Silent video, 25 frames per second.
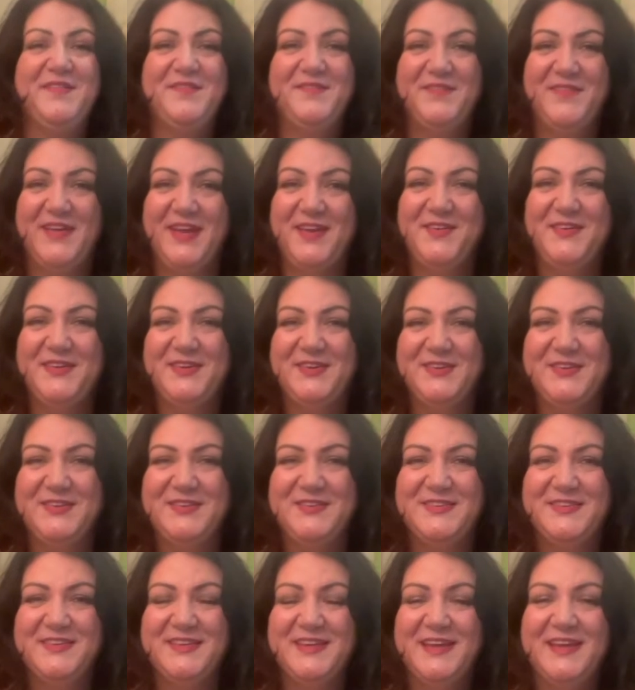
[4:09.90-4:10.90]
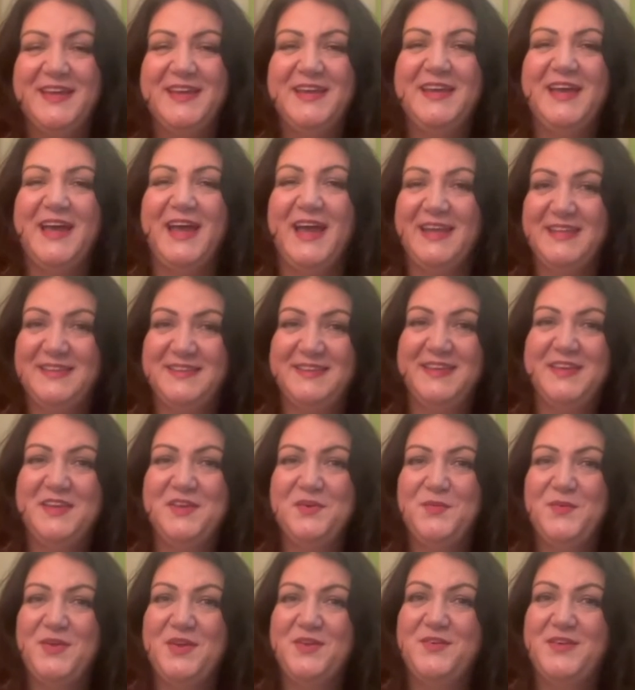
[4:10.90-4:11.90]
Very good. I
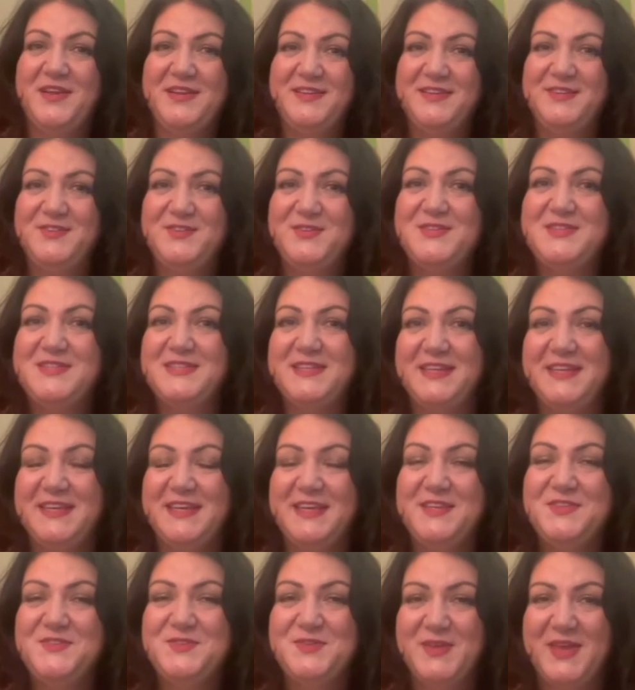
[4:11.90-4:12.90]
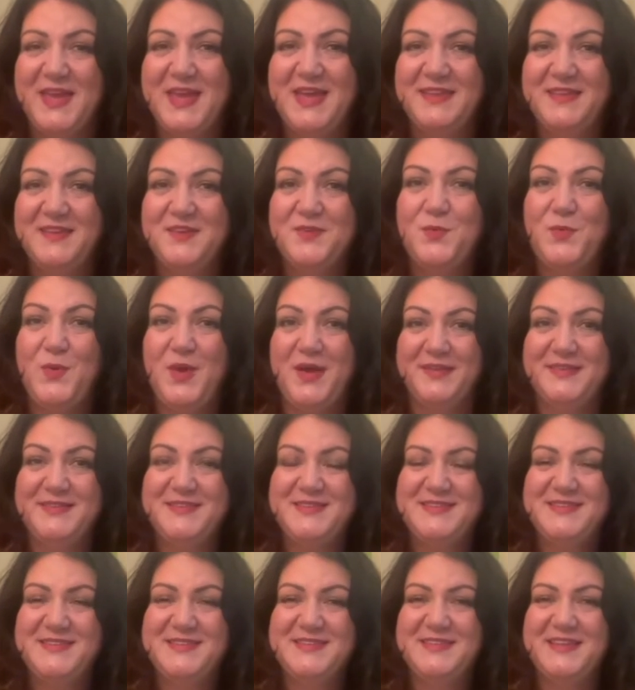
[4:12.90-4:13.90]
think we're ready to sing it together
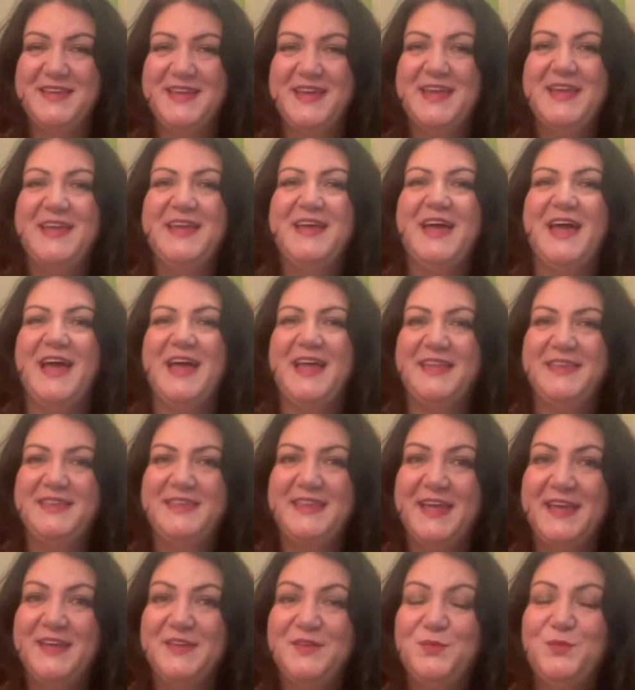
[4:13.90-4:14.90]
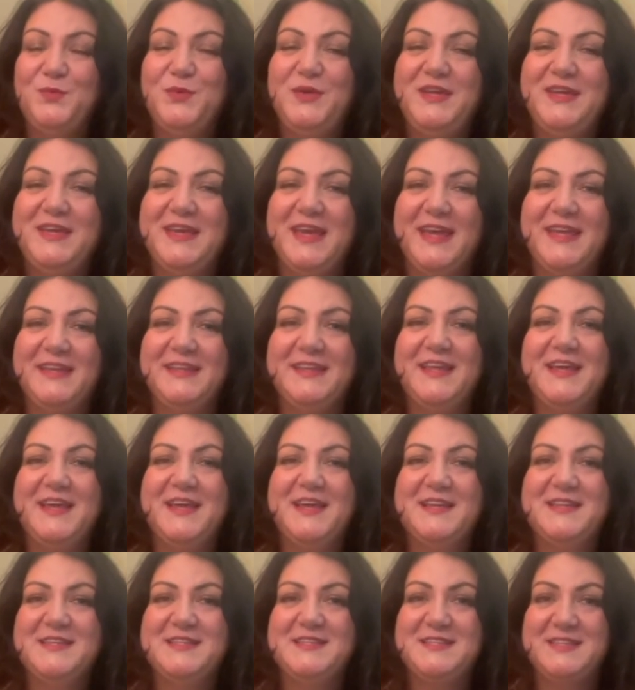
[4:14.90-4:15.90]
once, and then we can
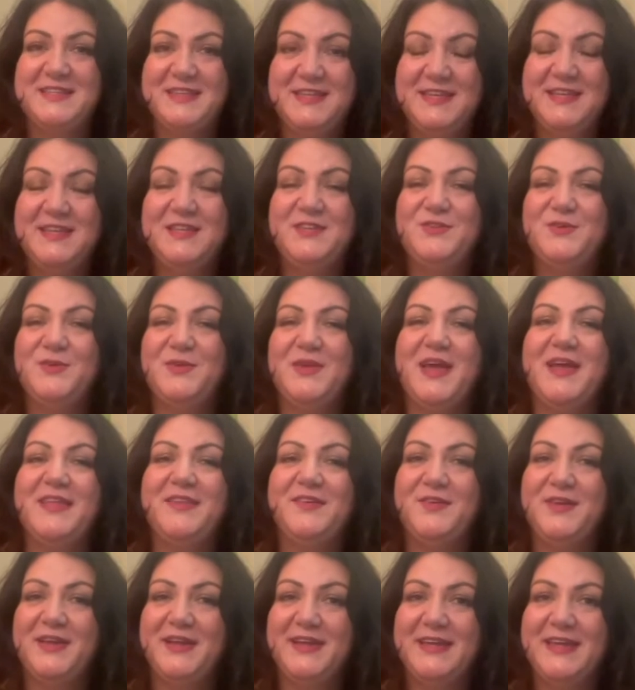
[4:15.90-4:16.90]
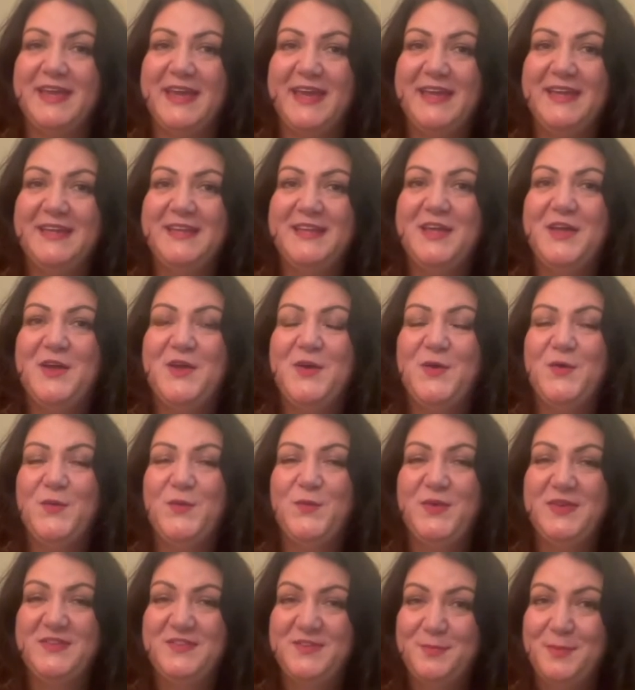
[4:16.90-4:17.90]
sing it together again
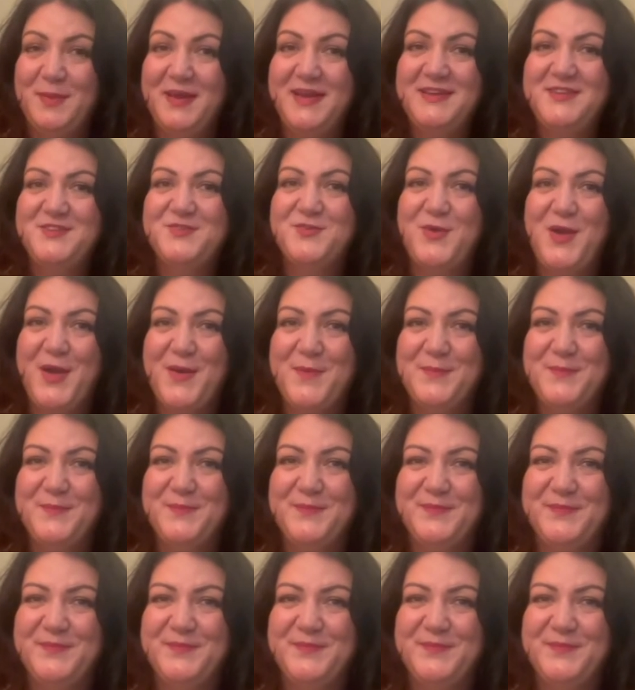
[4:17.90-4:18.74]
with my drum.